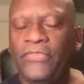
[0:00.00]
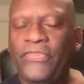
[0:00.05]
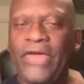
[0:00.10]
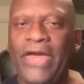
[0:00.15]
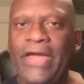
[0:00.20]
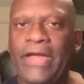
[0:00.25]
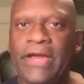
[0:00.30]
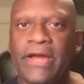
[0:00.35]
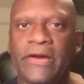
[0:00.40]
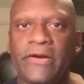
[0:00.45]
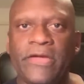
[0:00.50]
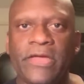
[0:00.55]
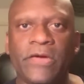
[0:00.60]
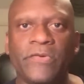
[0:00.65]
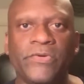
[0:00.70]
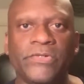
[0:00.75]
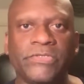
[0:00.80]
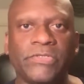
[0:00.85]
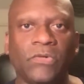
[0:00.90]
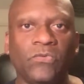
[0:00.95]
that
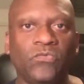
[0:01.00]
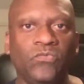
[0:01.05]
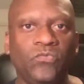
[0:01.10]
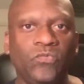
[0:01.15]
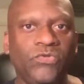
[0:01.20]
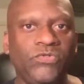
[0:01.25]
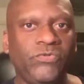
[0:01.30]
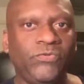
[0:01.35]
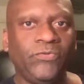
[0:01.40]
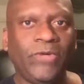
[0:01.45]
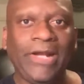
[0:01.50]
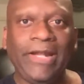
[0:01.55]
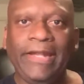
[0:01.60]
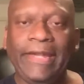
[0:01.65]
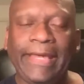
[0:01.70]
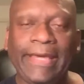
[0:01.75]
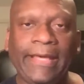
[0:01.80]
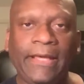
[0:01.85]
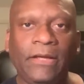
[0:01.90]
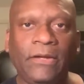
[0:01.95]
area was a, uh, was run
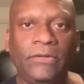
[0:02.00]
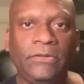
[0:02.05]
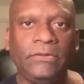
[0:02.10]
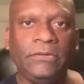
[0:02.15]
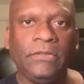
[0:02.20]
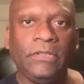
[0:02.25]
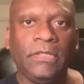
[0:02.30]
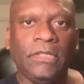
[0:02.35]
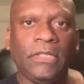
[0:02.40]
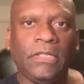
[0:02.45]
down.